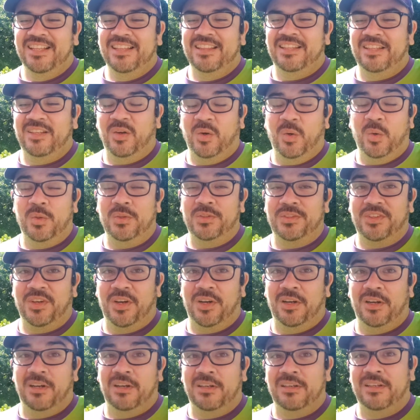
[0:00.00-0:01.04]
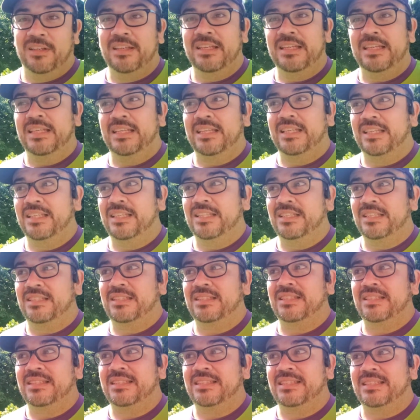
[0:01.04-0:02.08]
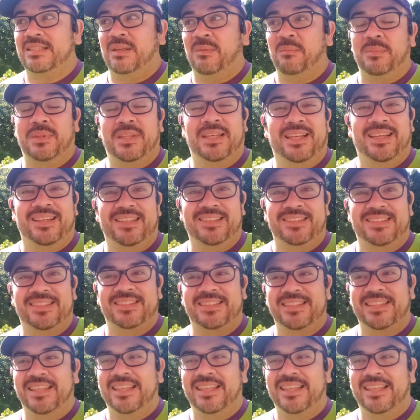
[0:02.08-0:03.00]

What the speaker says: the old guard is something else.